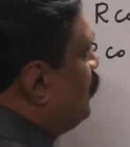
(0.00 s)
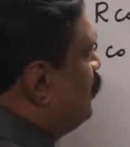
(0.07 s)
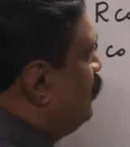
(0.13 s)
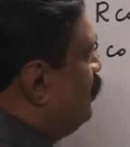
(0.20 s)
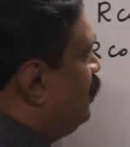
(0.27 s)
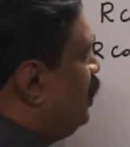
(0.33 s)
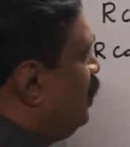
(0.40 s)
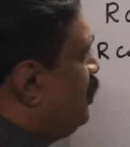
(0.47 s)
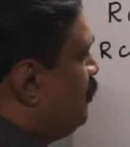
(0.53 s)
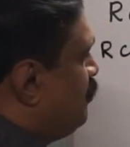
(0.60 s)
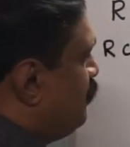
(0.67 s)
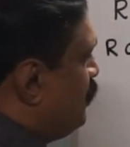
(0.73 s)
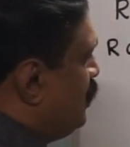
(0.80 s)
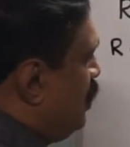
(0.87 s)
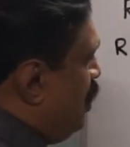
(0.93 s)
Okay.
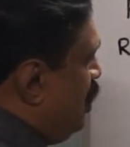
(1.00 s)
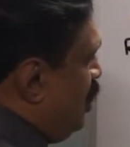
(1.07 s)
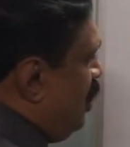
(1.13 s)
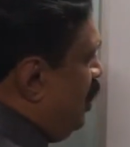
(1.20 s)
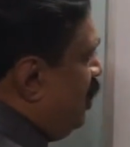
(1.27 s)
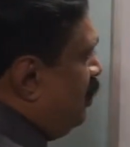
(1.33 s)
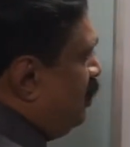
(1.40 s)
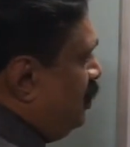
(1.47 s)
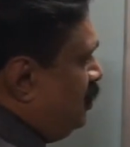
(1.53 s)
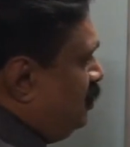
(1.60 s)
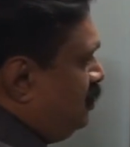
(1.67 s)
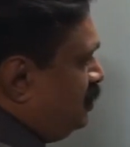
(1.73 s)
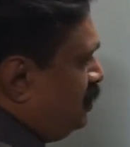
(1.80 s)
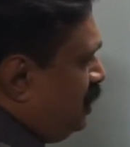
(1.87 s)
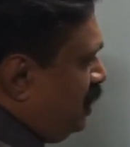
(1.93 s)
Now
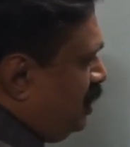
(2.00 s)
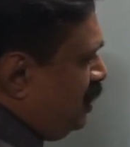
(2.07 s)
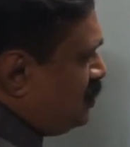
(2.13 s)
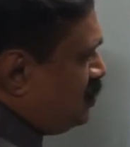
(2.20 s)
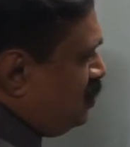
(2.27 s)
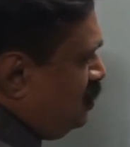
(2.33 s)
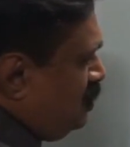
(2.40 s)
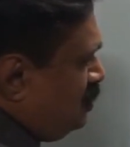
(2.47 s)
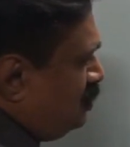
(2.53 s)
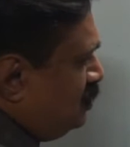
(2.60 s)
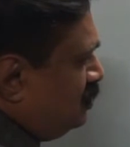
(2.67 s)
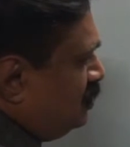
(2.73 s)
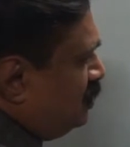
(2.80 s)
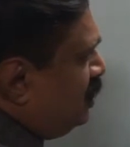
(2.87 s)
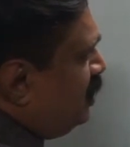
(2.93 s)
here also,
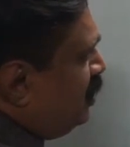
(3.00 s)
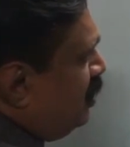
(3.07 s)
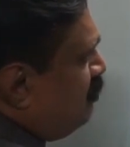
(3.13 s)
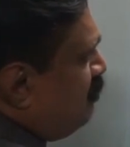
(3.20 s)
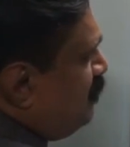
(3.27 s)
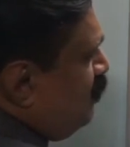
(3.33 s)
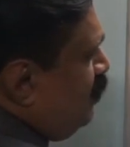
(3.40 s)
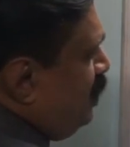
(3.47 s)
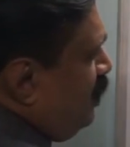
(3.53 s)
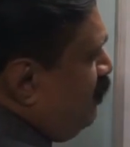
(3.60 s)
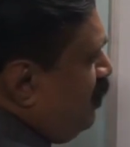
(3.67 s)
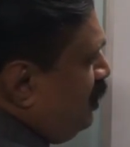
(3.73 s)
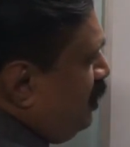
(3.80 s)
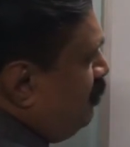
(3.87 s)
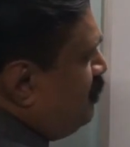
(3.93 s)
here only
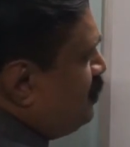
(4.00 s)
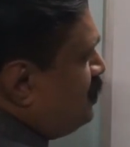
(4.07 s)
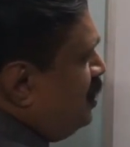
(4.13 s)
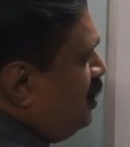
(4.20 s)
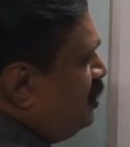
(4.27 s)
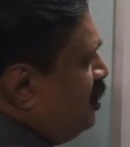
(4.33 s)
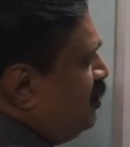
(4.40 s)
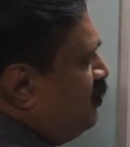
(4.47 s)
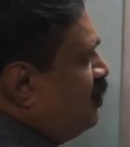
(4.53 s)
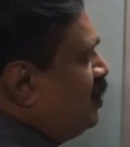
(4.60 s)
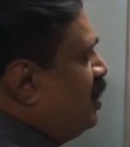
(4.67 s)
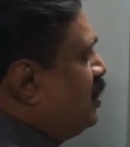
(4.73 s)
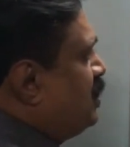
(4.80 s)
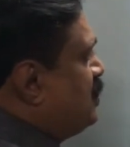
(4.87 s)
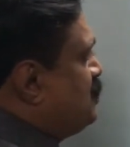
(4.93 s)
one term is there, therefore
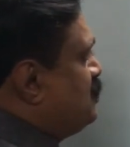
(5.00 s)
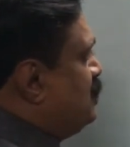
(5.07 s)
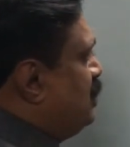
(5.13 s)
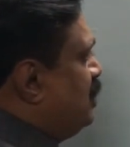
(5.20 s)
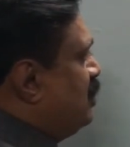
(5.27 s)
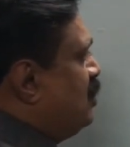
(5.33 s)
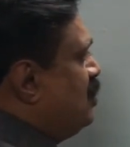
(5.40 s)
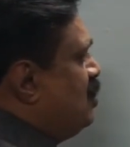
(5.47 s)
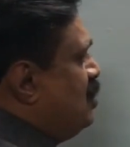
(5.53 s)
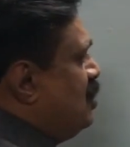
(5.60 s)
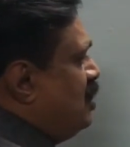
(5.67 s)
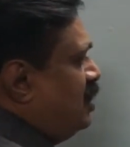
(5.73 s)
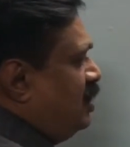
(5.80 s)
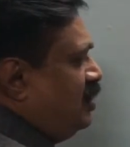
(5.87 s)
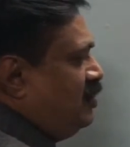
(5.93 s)
not necessary.
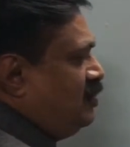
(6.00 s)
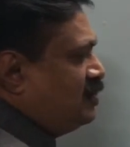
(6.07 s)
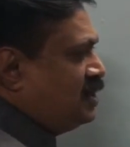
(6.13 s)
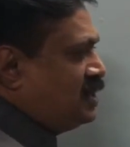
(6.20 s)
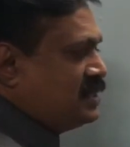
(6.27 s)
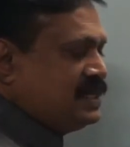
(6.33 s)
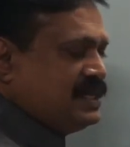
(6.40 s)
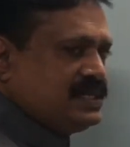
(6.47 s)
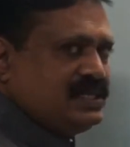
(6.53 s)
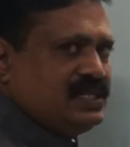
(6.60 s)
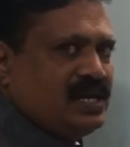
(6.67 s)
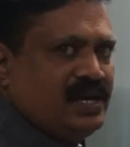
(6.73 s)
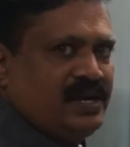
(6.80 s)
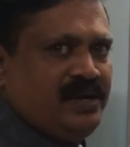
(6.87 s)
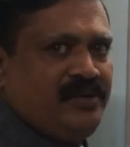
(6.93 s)
Now this is
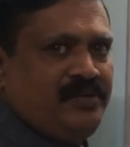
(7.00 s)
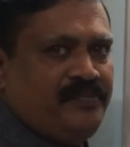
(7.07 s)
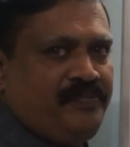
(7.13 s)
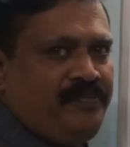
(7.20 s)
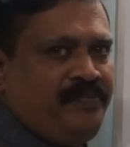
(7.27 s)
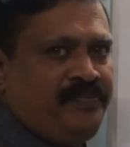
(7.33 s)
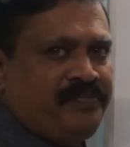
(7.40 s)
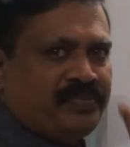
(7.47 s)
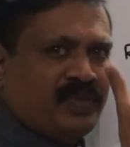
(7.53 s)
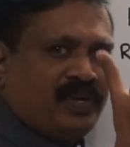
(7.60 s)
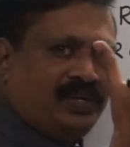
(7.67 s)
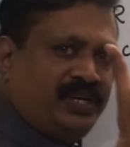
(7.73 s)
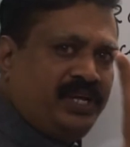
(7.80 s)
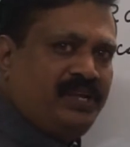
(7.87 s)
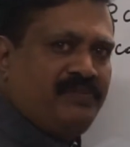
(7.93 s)
the
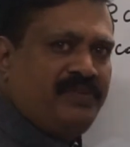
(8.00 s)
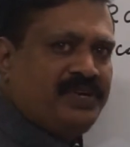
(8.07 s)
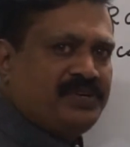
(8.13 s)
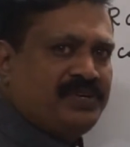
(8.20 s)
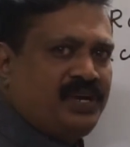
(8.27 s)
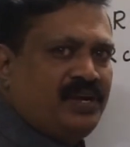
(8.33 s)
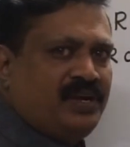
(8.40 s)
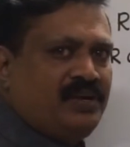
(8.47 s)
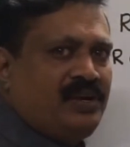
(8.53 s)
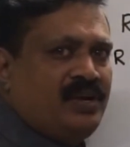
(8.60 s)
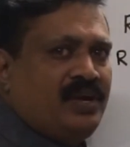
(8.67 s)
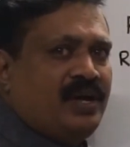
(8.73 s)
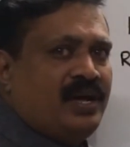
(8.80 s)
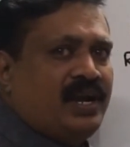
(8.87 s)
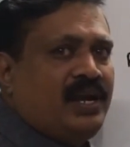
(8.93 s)
derivation
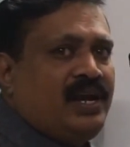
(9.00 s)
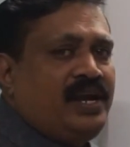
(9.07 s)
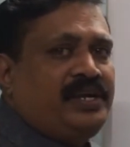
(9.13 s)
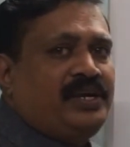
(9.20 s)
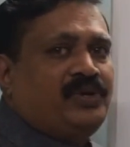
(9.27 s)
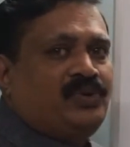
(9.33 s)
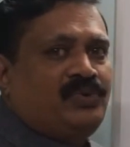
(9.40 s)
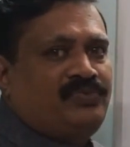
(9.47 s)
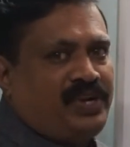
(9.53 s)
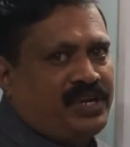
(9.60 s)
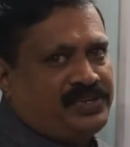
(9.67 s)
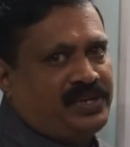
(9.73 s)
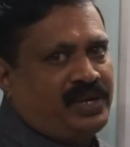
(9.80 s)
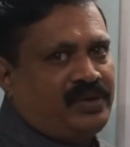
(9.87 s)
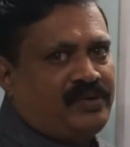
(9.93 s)
related to
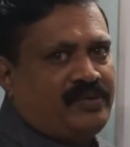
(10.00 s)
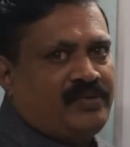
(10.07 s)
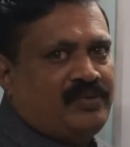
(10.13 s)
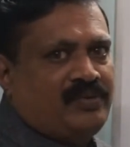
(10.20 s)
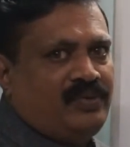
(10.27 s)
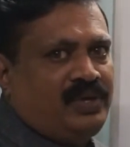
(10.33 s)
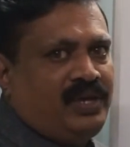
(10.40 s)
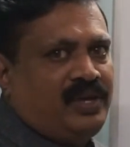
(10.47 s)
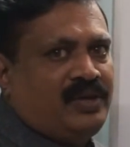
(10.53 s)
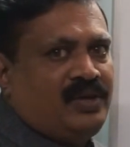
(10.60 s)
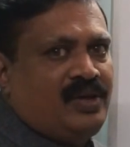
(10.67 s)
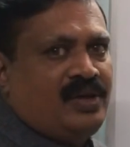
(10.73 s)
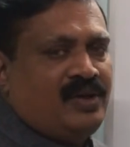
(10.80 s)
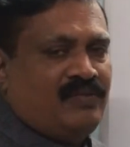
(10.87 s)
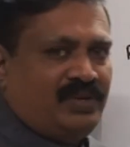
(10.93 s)
friction. Okay.
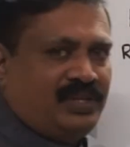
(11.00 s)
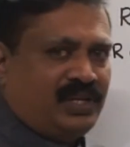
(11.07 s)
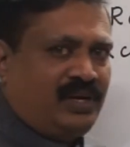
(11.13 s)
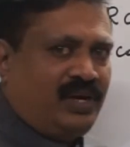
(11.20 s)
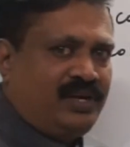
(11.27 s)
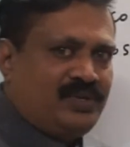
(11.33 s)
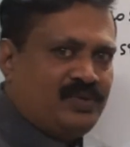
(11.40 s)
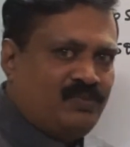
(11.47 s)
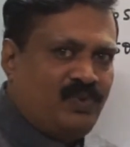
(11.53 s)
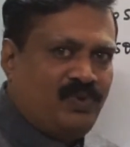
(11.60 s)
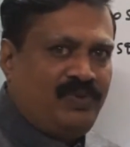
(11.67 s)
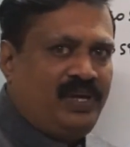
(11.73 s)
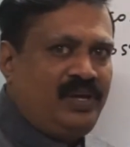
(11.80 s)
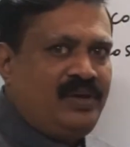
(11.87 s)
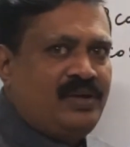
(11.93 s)
When the car is
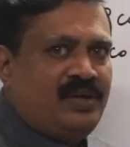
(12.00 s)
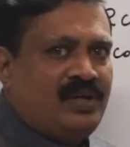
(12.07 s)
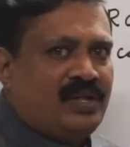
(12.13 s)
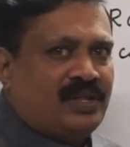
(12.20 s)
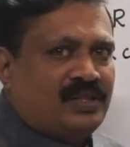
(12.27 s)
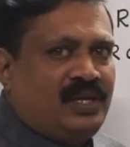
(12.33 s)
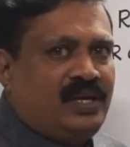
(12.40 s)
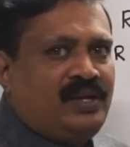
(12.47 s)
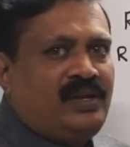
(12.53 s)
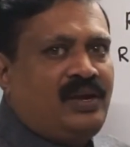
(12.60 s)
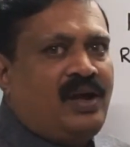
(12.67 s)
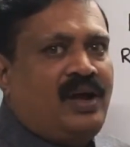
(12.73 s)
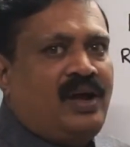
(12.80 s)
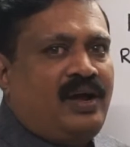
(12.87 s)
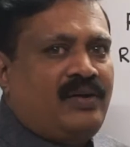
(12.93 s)
moving, then
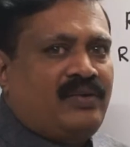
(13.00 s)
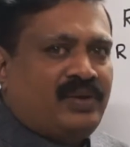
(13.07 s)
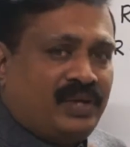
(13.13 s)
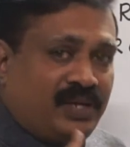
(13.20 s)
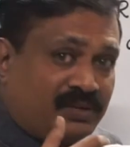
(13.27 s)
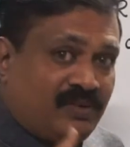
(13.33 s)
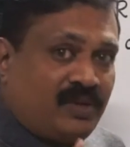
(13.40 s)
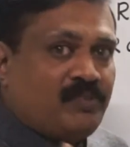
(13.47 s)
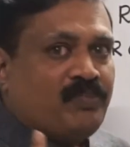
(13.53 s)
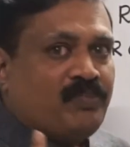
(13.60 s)
it will